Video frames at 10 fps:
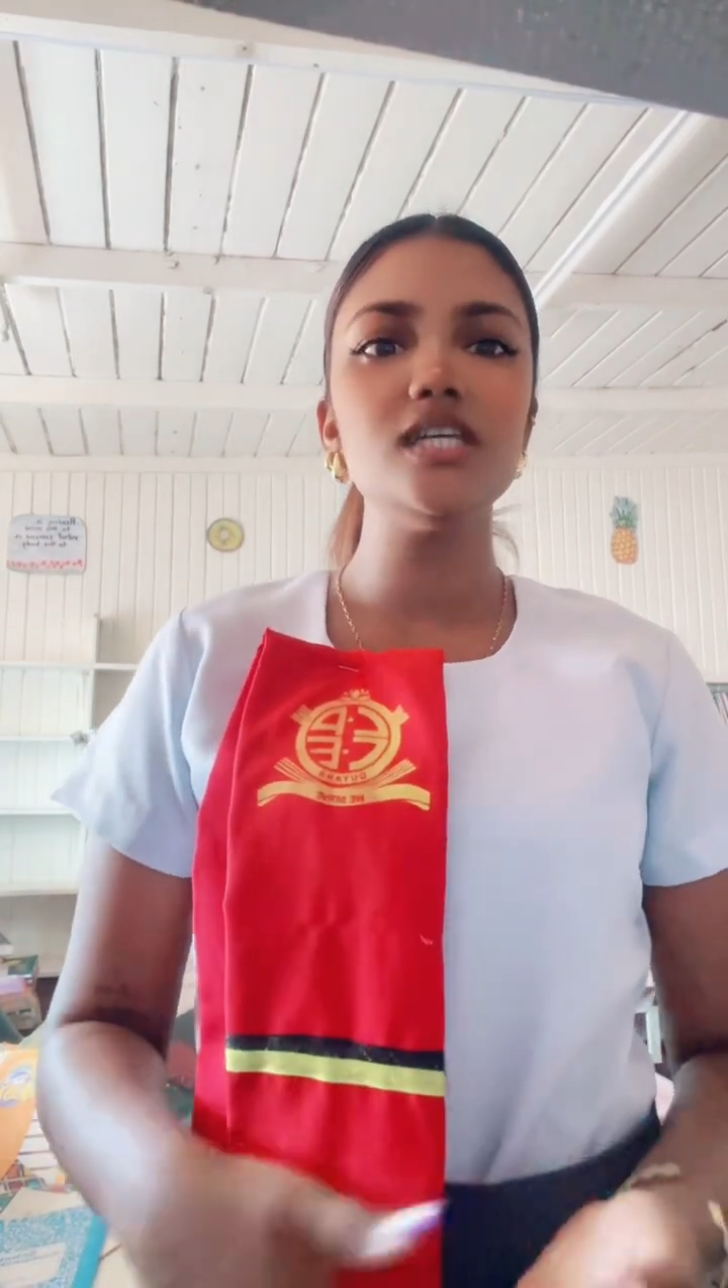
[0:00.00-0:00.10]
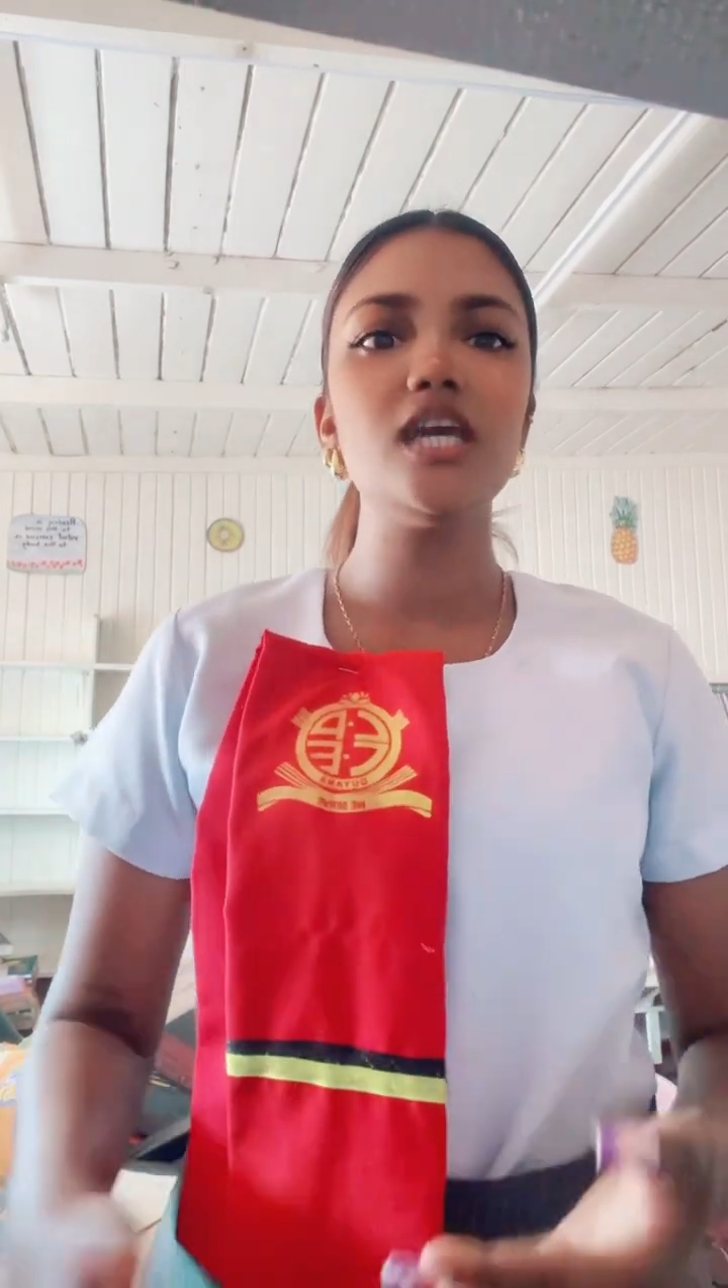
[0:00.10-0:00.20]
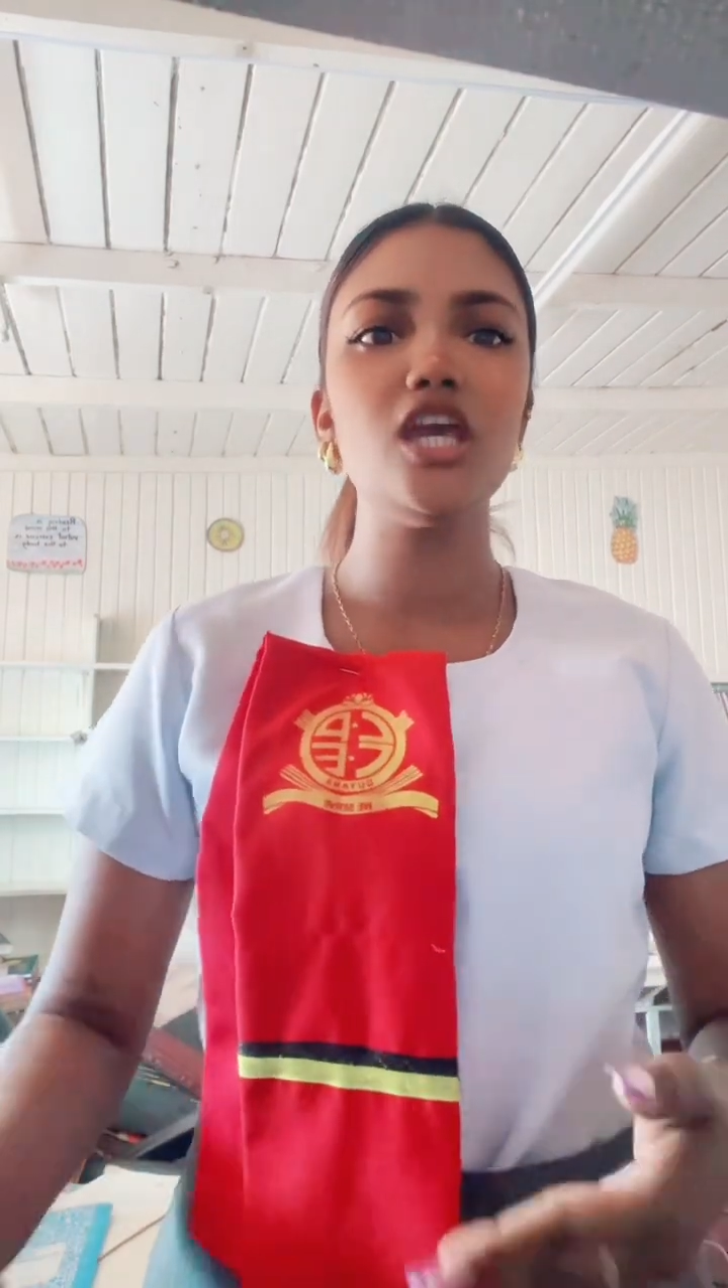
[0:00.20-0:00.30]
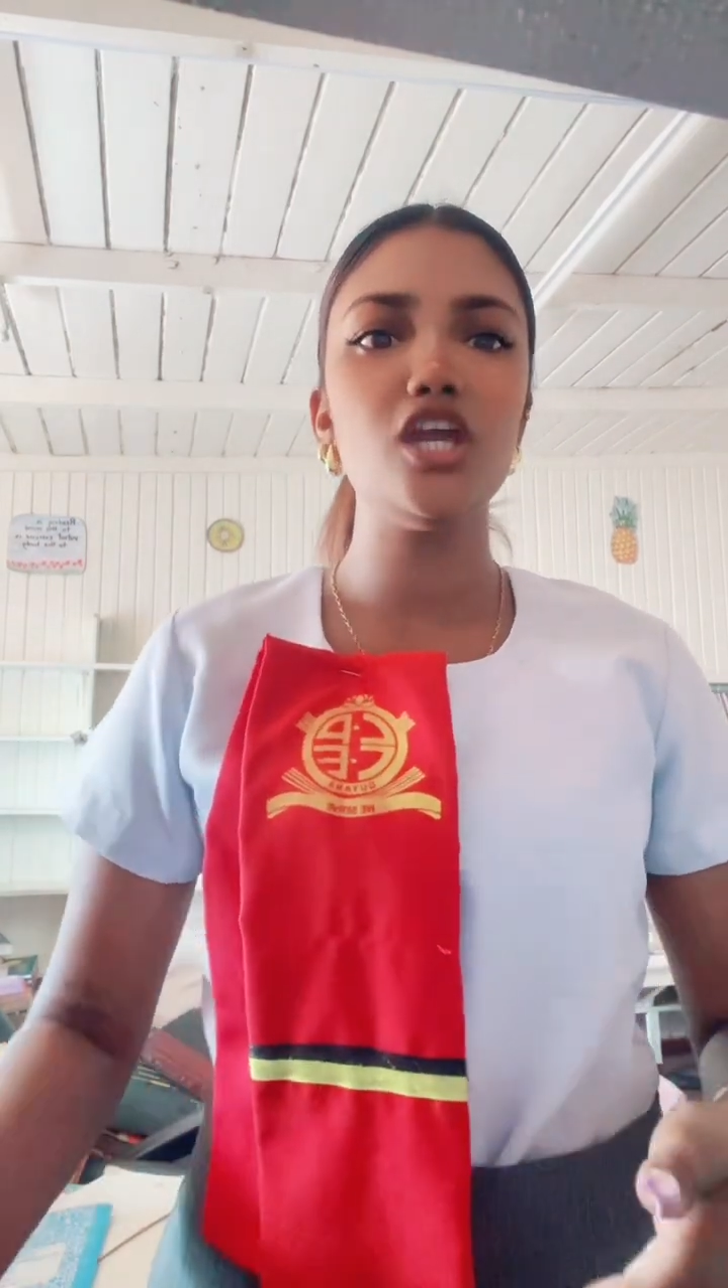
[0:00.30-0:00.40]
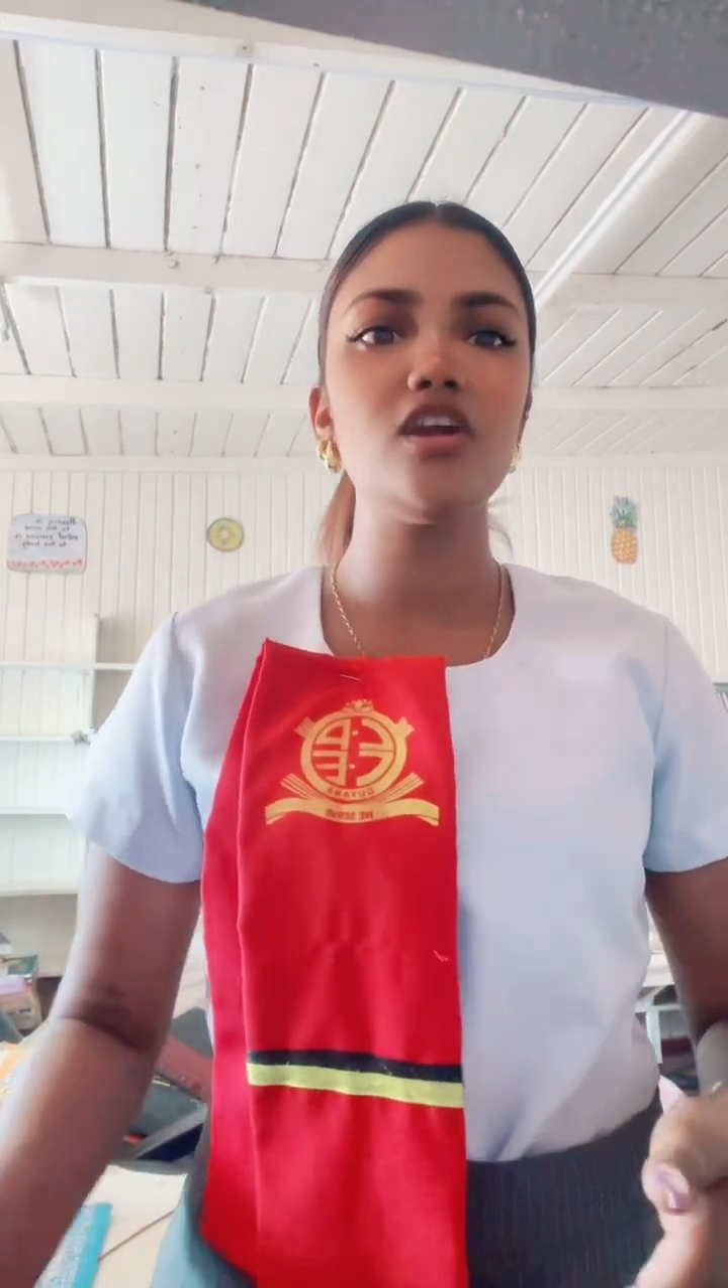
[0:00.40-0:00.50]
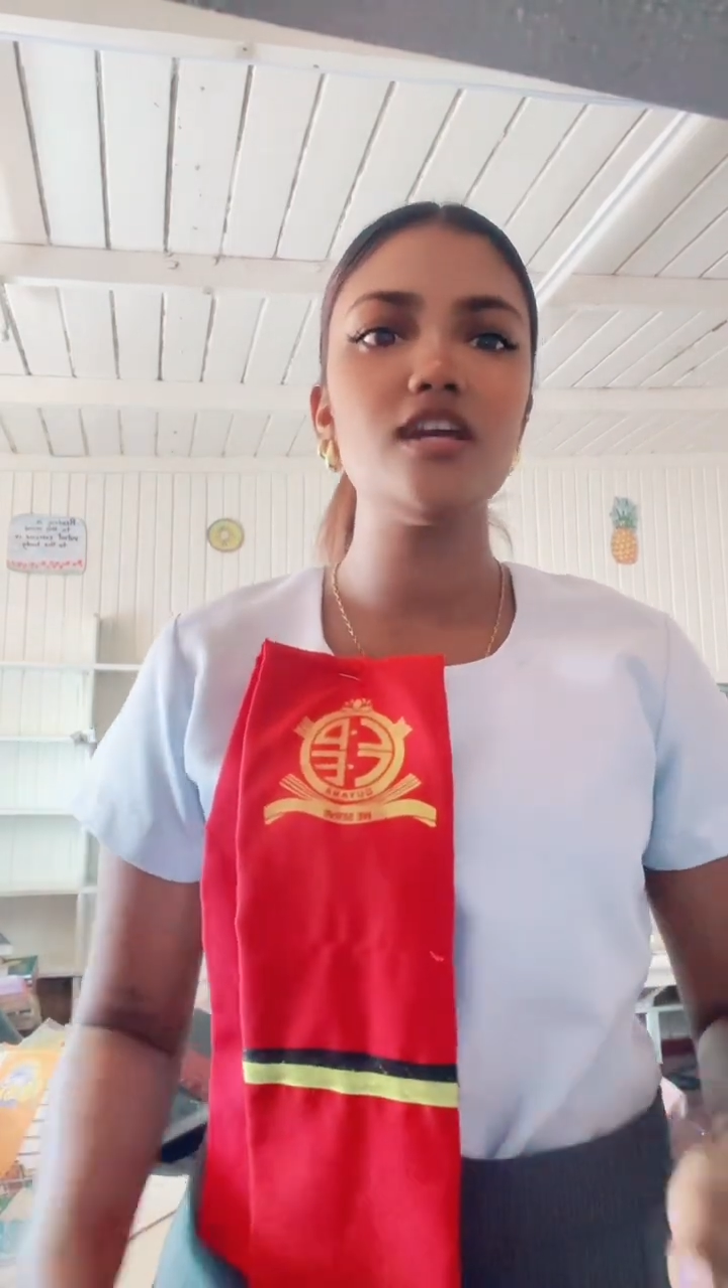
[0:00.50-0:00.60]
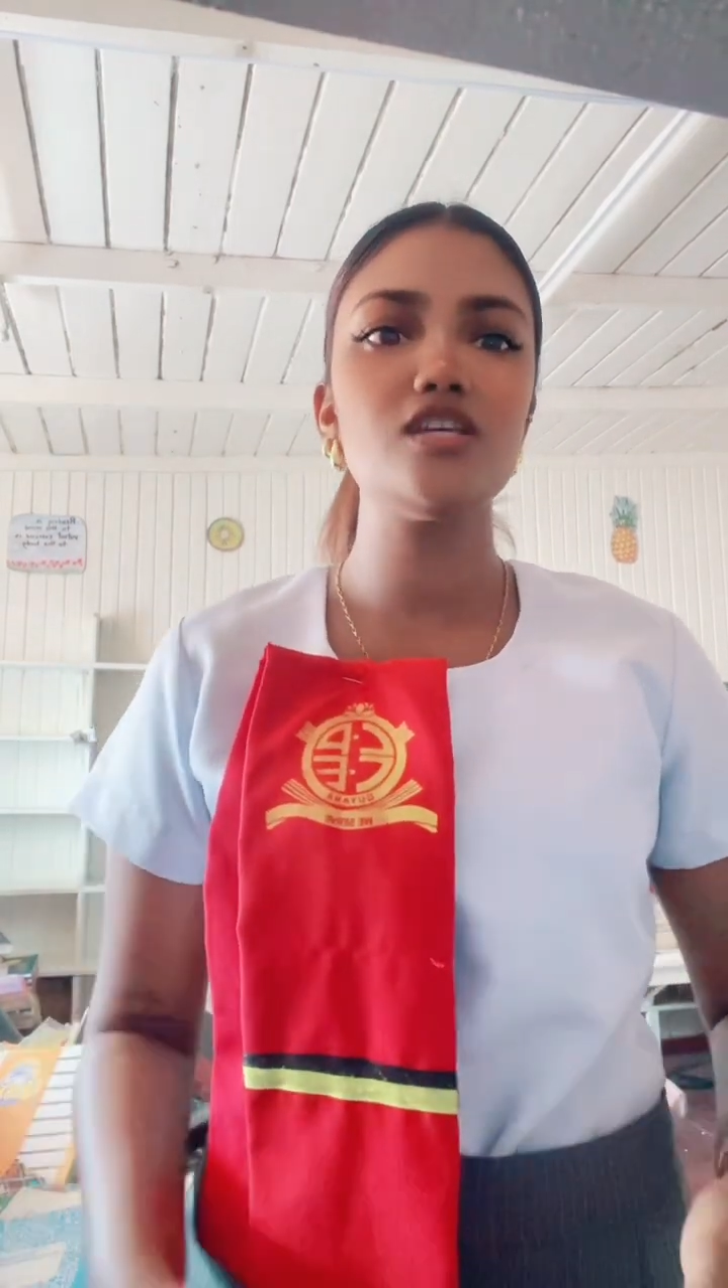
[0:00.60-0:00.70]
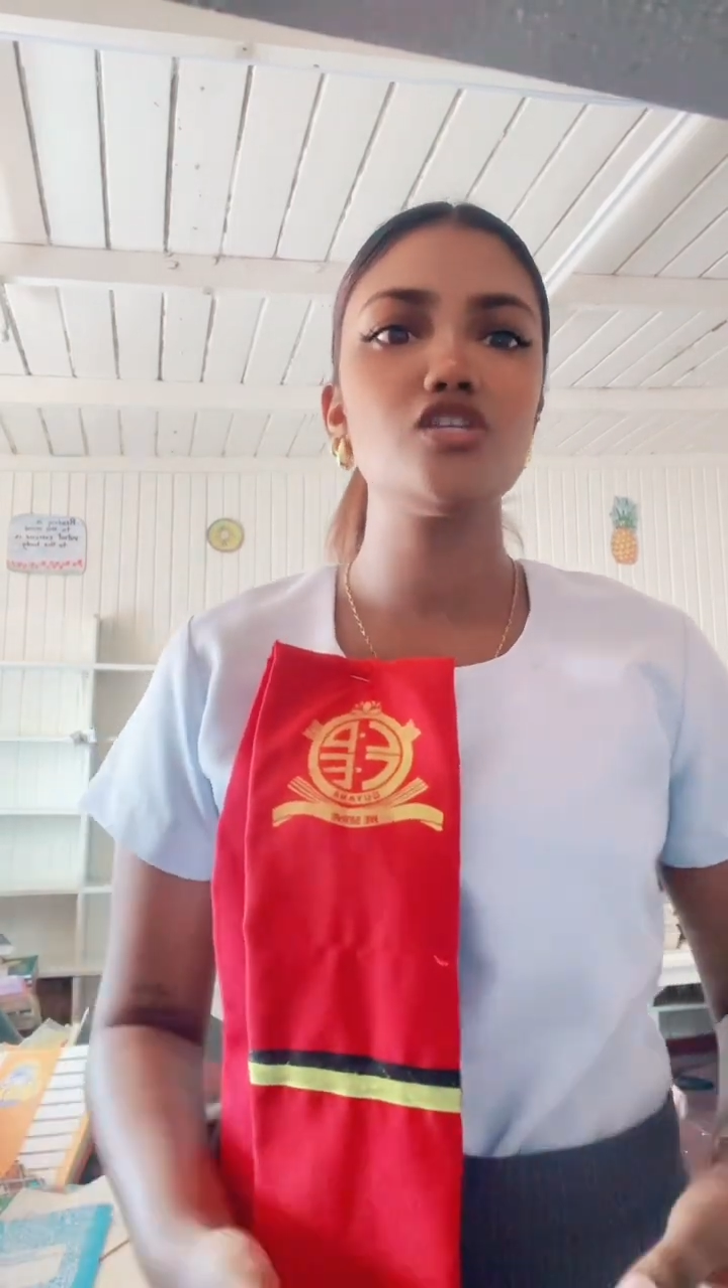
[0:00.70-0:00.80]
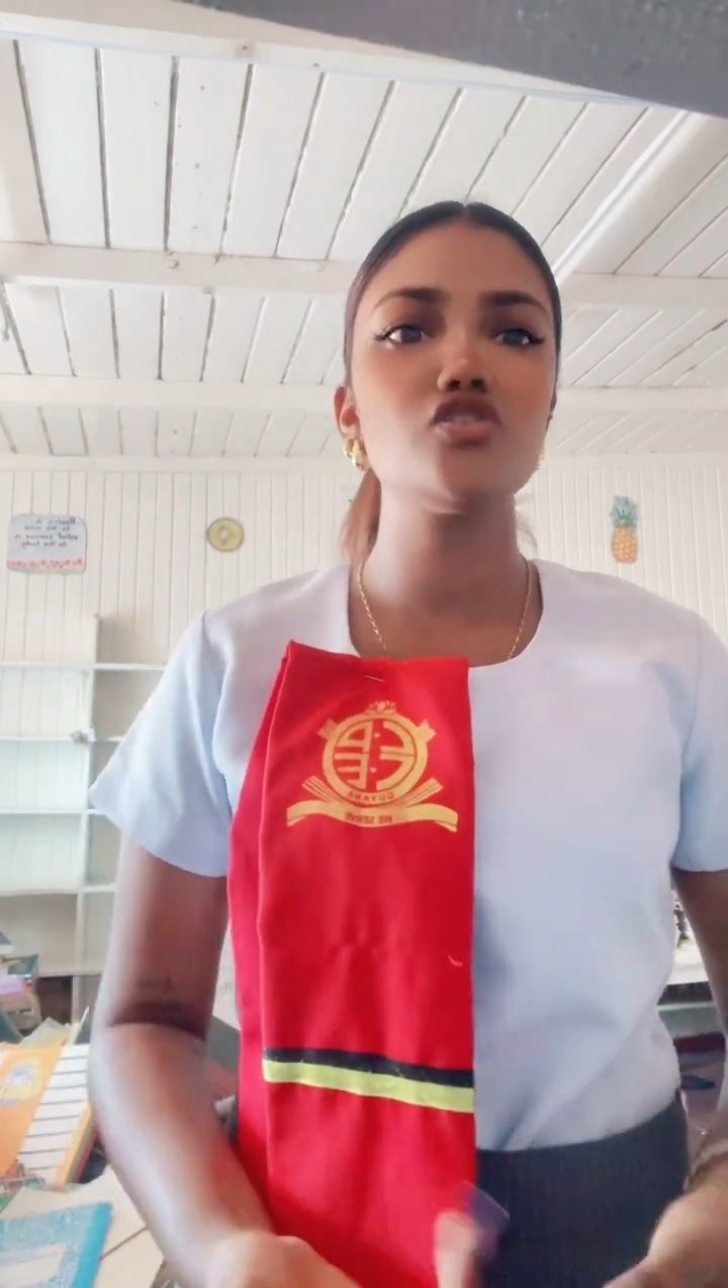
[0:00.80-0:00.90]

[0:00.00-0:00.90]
here is